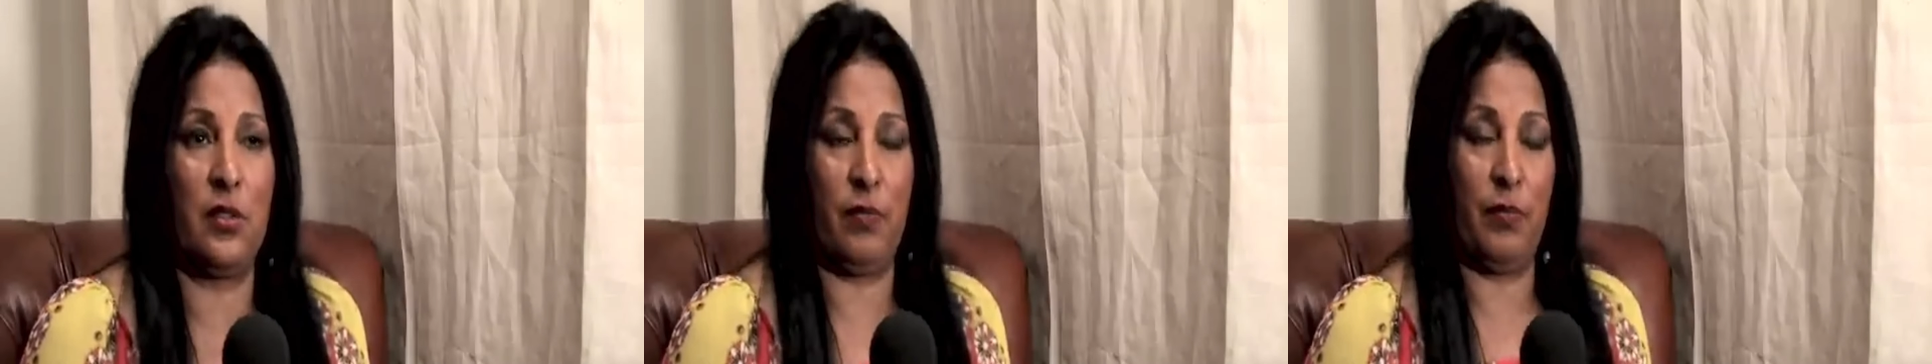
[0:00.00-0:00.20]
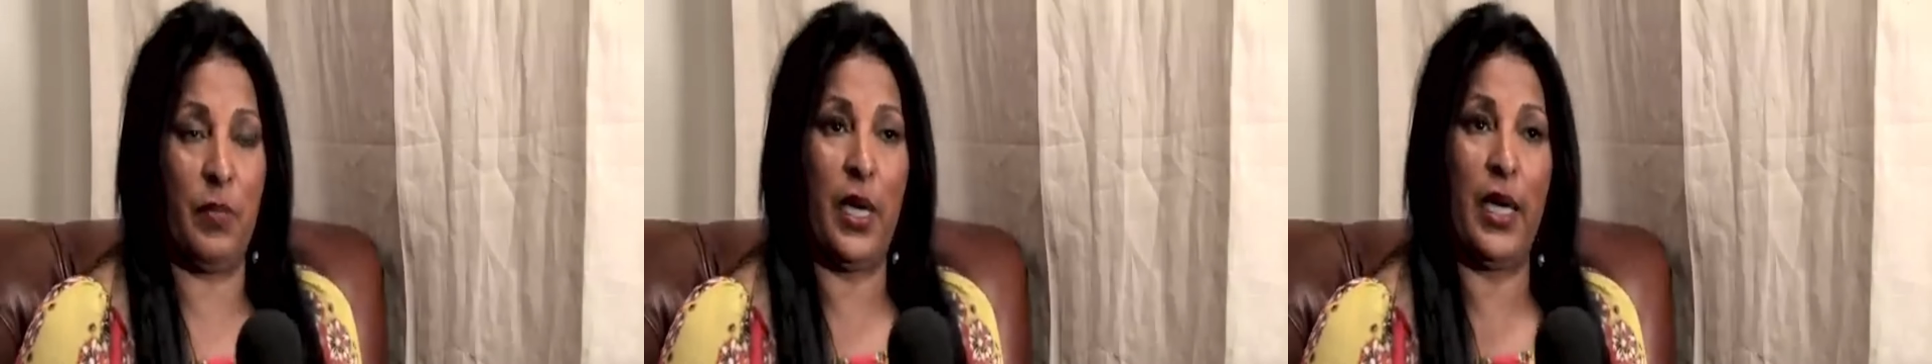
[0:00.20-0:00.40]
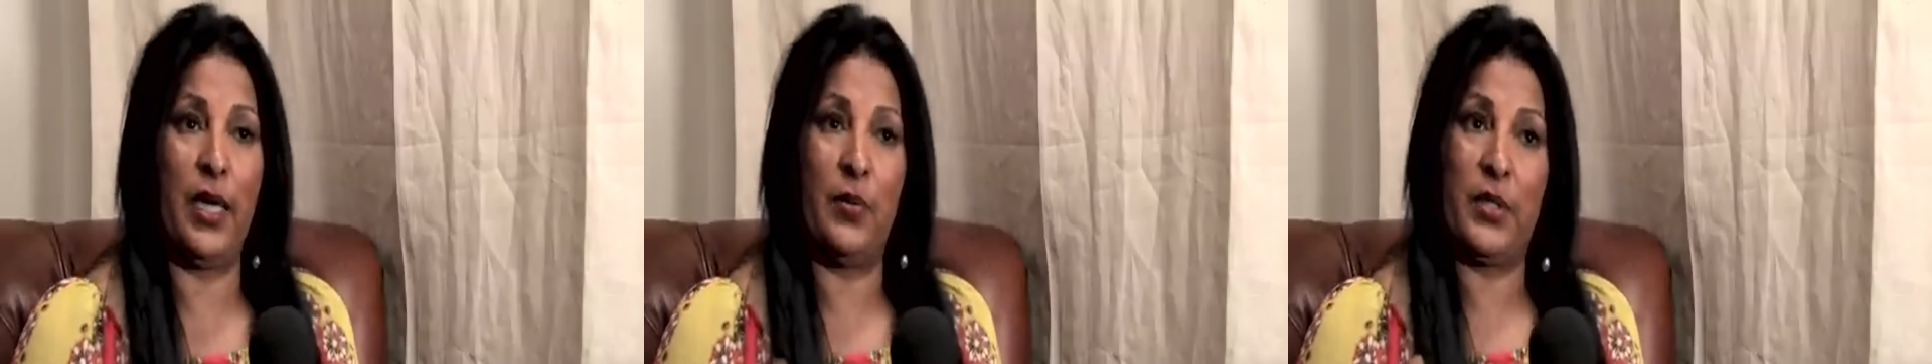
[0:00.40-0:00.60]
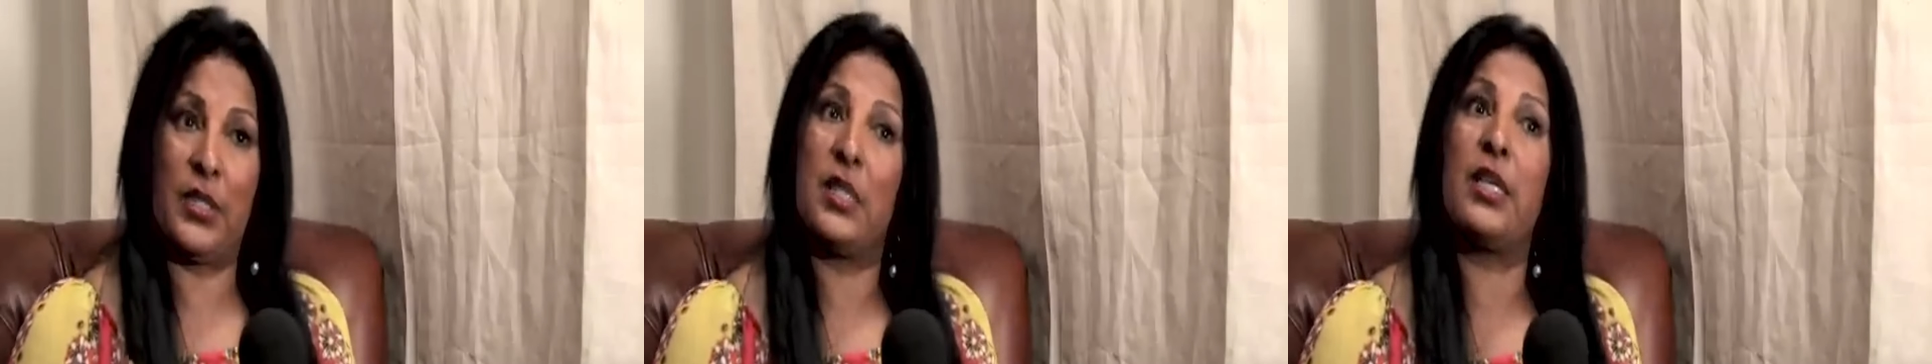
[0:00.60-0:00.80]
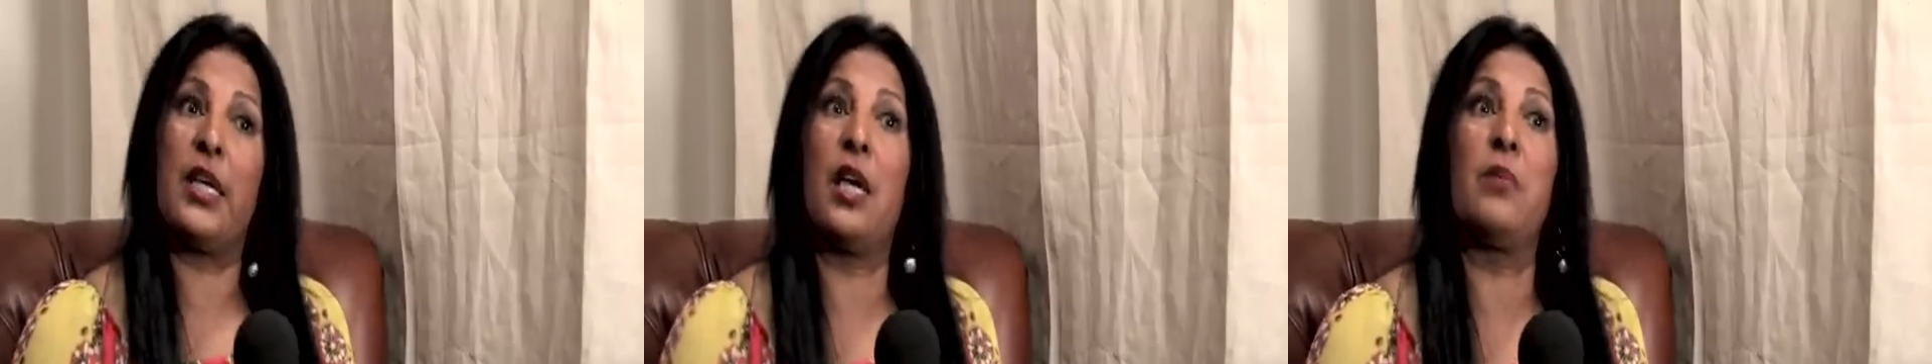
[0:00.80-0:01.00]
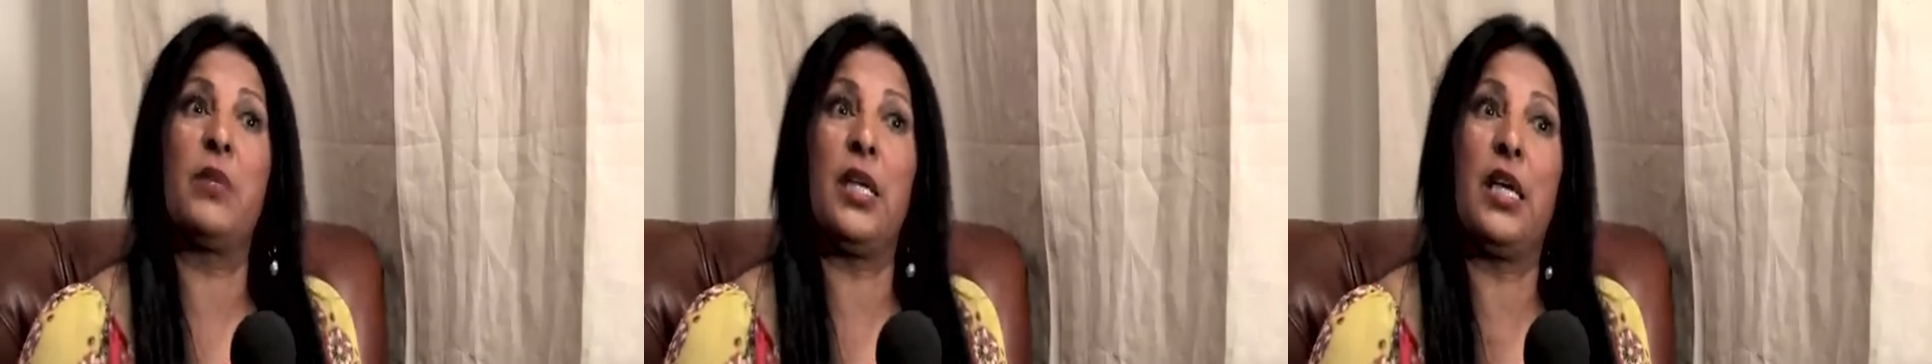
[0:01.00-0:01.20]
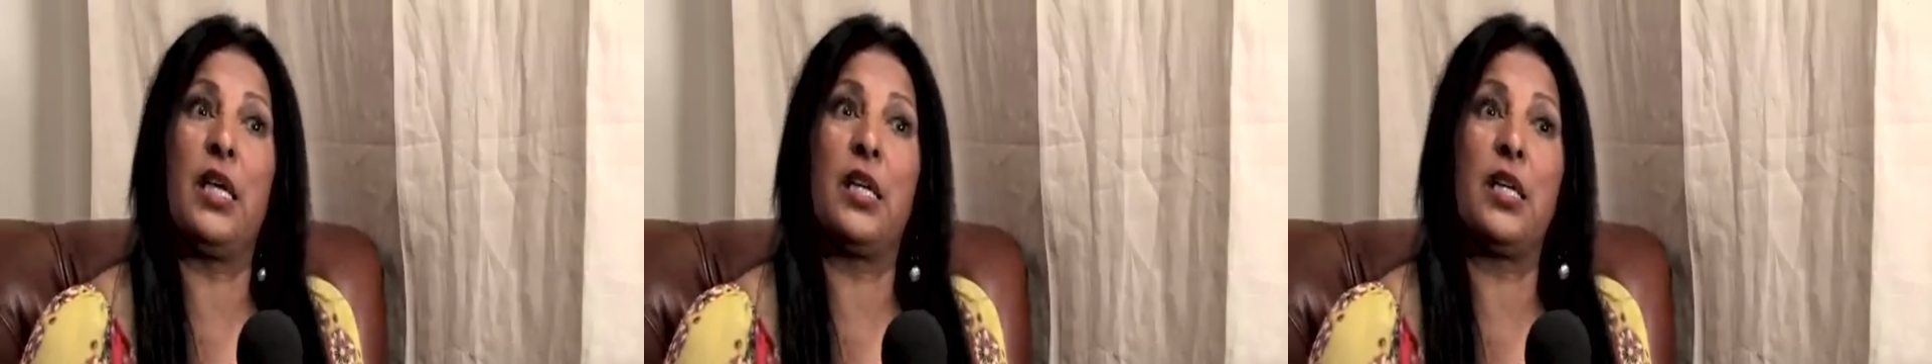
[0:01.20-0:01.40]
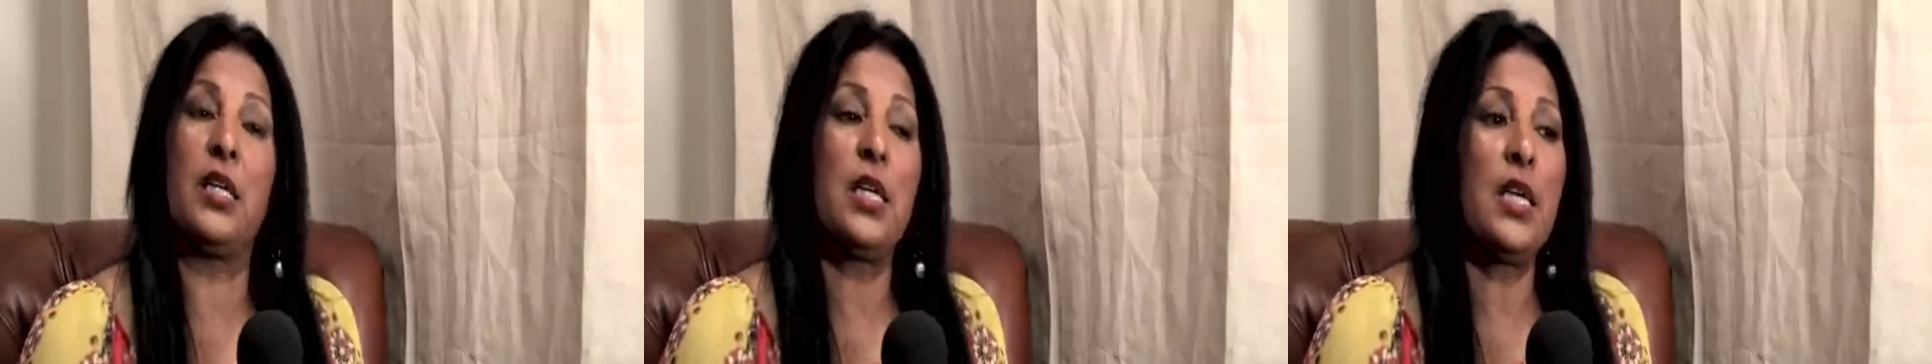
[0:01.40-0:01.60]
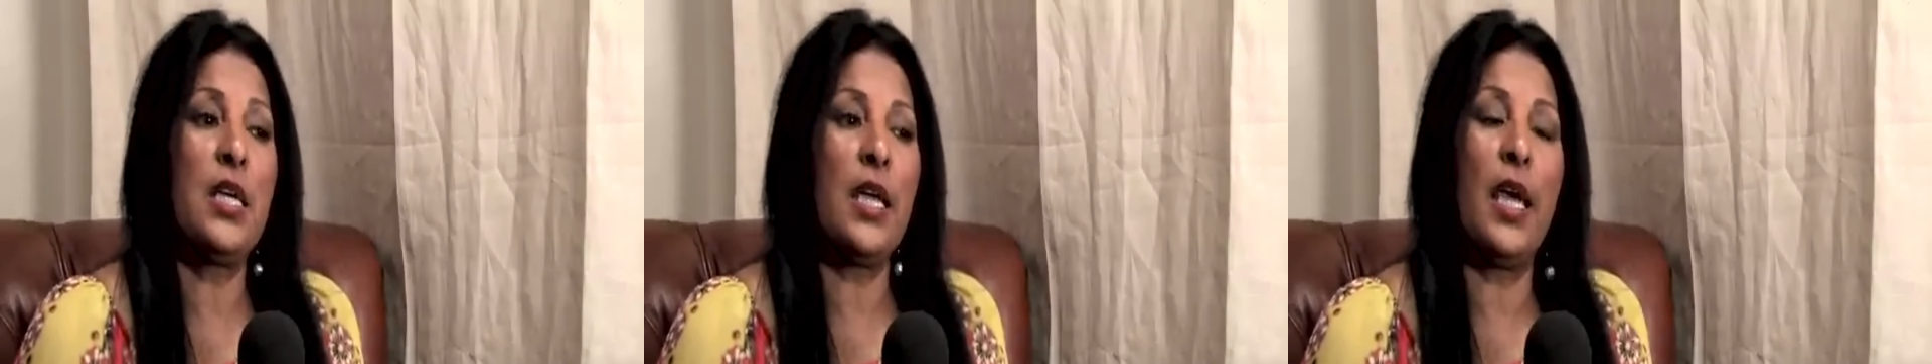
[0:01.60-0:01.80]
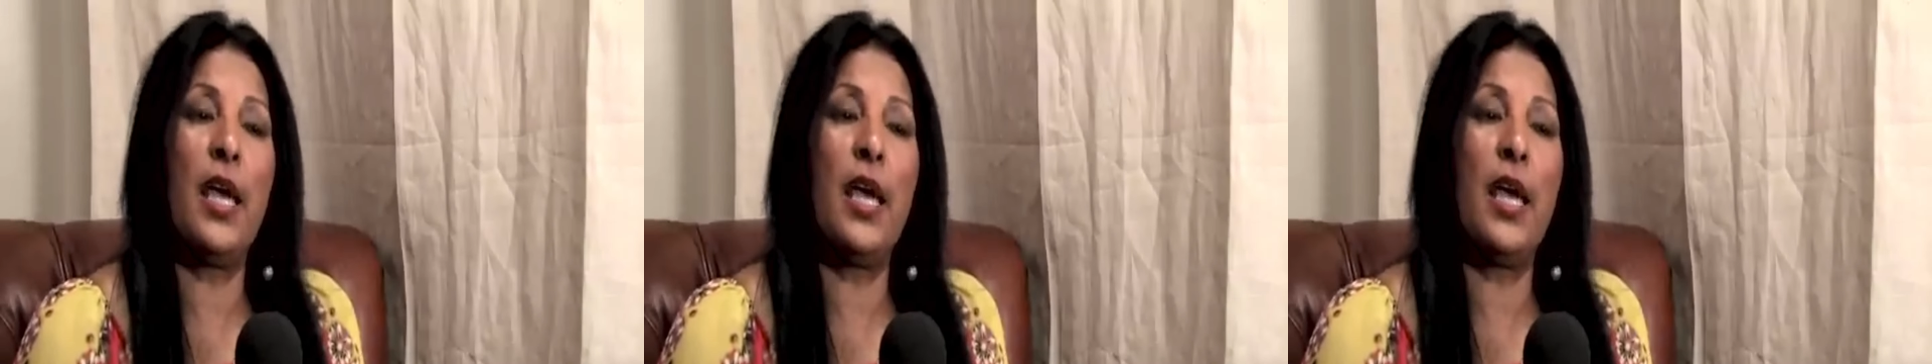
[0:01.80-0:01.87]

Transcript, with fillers: his body was contaminated.